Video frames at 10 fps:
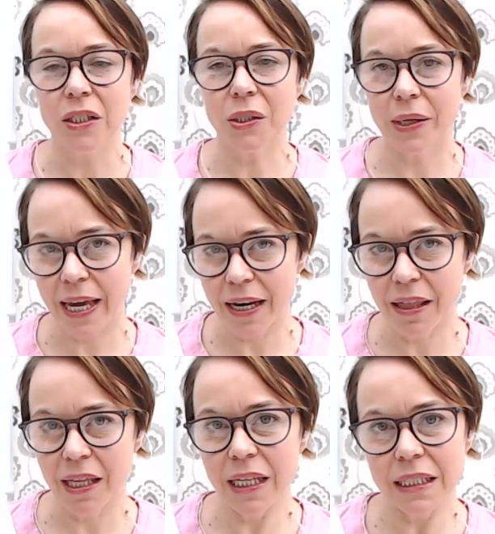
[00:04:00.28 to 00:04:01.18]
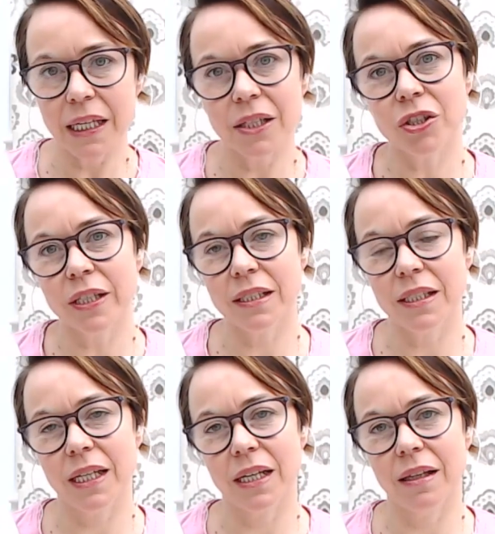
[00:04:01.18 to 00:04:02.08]
So again, I think it's
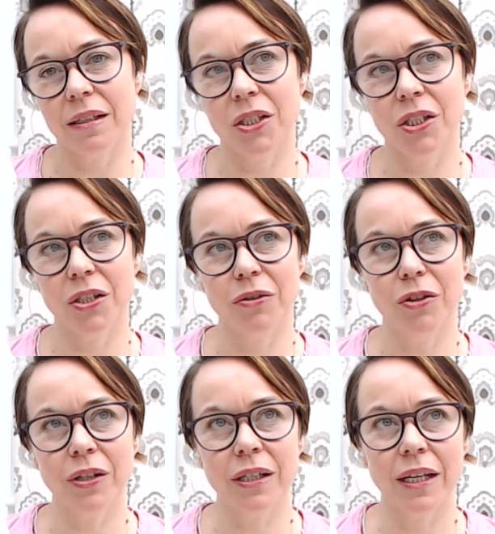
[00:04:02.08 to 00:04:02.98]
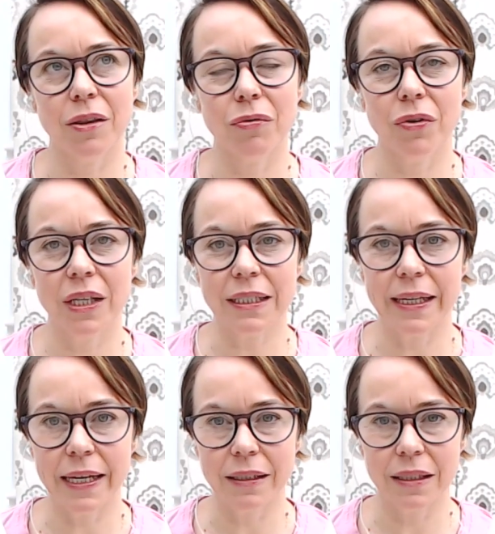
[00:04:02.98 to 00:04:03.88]
interesting to look at it through this
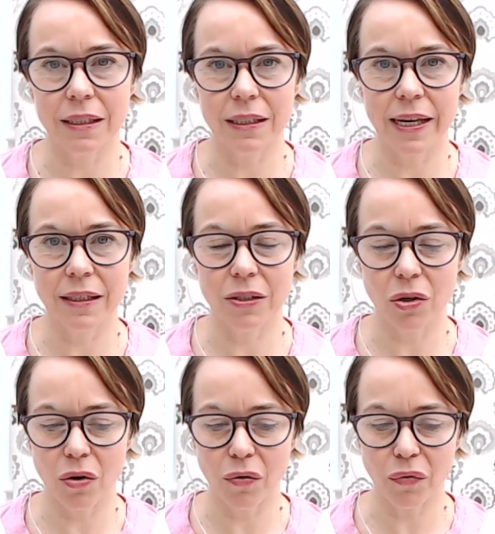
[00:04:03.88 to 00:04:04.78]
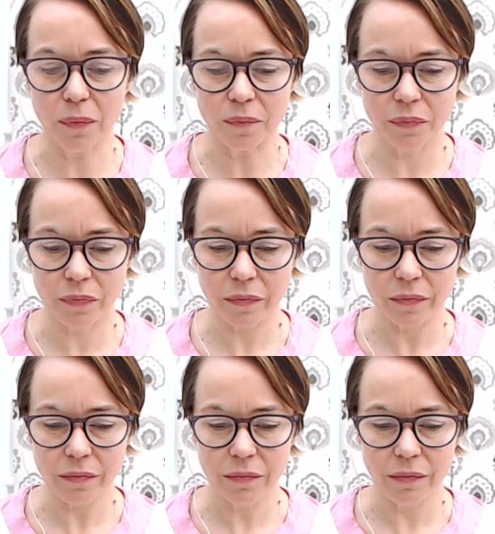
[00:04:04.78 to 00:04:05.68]
lens of
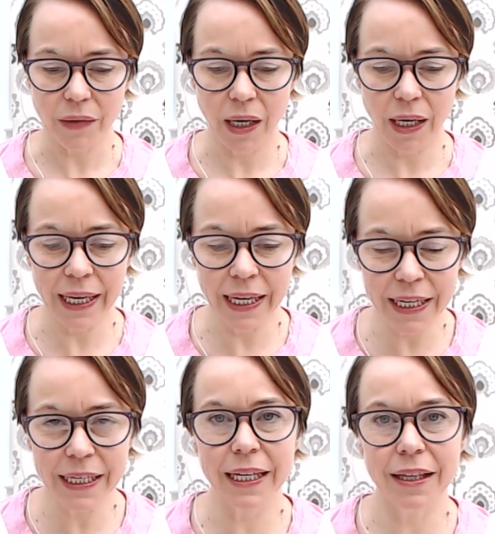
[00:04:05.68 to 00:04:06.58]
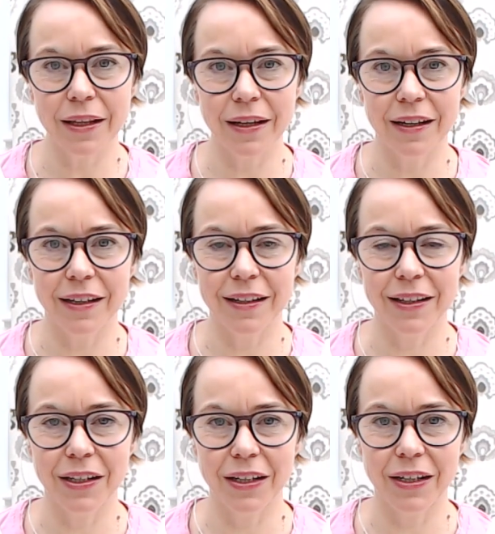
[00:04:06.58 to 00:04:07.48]
healing
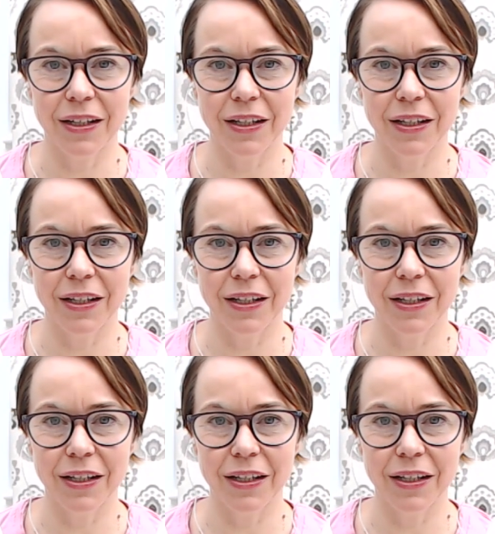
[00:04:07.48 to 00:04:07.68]
the